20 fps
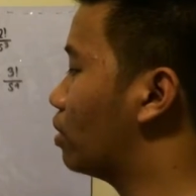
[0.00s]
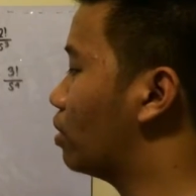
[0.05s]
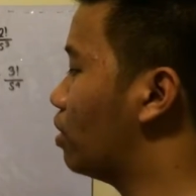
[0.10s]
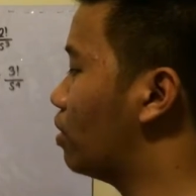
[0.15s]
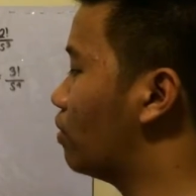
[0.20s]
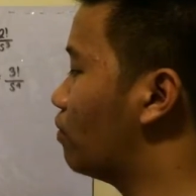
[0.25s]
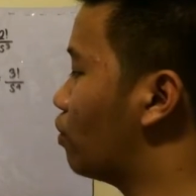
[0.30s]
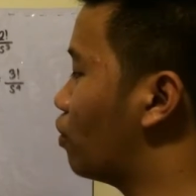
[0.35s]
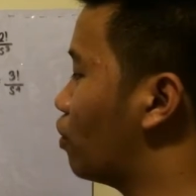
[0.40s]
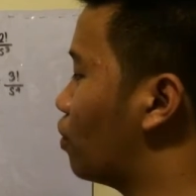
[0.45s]

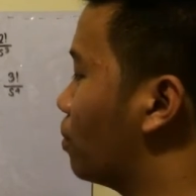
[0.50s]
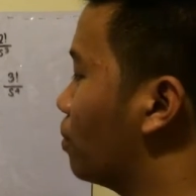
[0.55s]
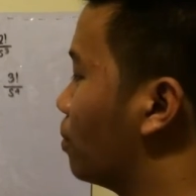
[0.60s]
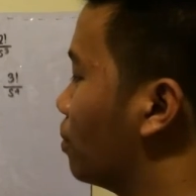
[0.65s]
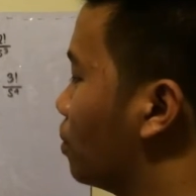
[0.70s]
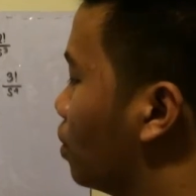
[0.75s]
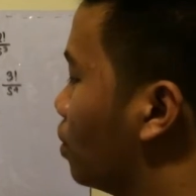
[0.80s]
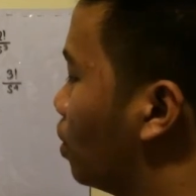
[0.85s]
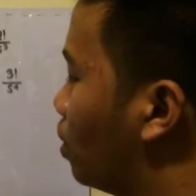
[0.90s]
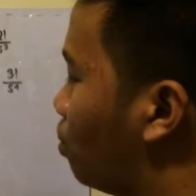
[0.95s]
Therefore,
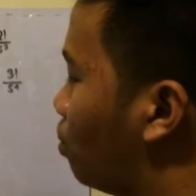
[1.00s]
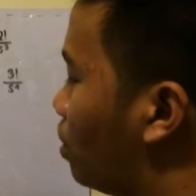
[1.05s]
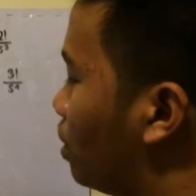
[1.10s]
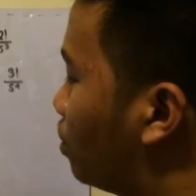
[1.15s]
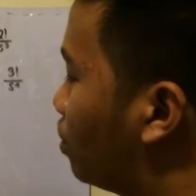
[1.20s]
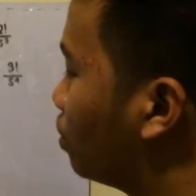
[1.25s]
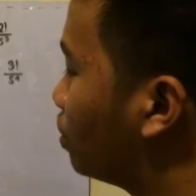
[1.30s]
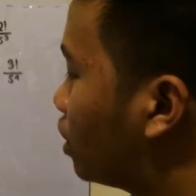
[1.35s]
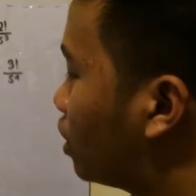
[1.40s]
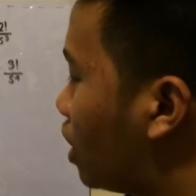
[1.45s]
we
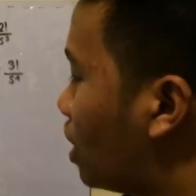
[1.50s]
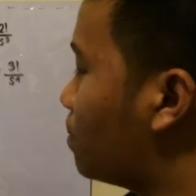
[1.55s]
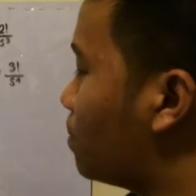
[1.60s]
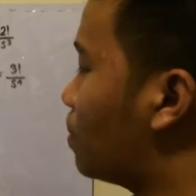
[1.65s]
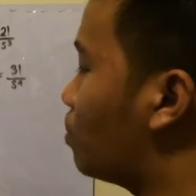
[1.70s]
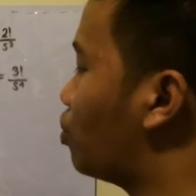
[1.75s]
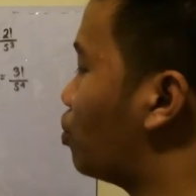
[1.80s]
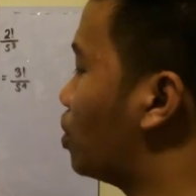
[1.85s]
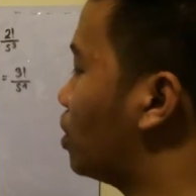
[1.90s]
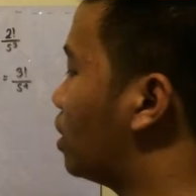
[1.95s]
could come
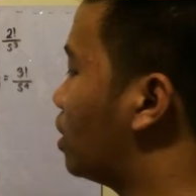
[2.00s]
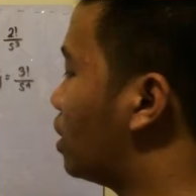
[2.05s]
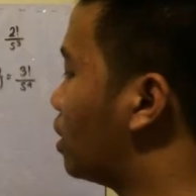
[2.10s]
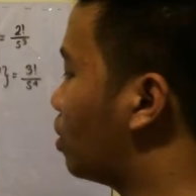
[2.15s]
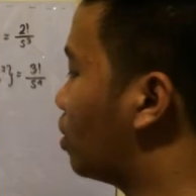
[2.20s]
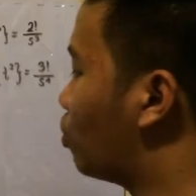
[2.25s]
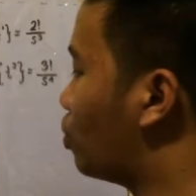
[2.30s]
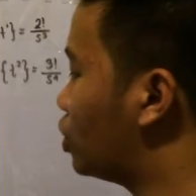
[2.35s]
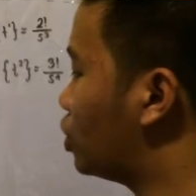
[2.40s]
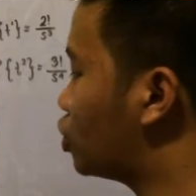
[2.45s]
up with the
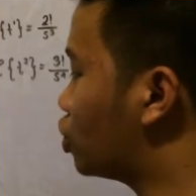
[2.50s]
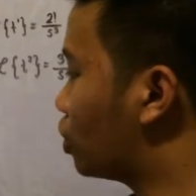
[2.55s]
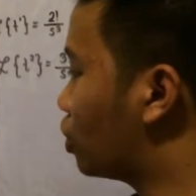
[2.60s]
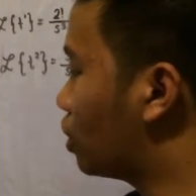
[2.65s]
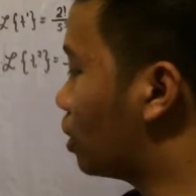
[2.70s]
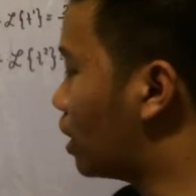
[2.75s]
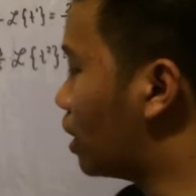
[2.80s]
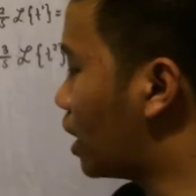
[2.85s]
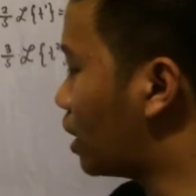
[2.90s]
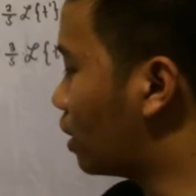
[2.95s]

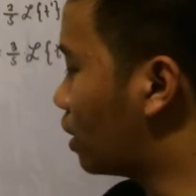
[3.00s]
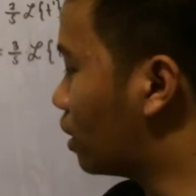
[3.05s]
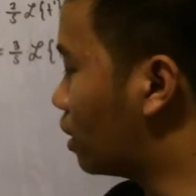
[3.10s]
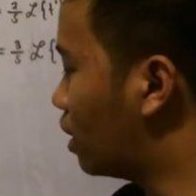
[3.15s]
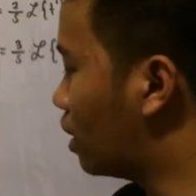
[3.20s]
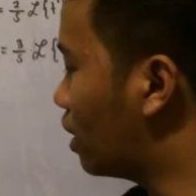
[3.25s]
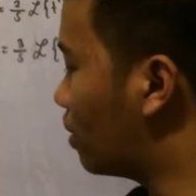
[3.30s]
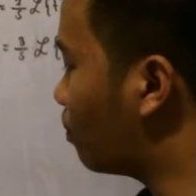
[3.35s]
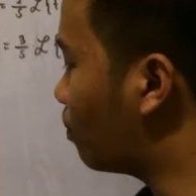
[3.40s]
equation that the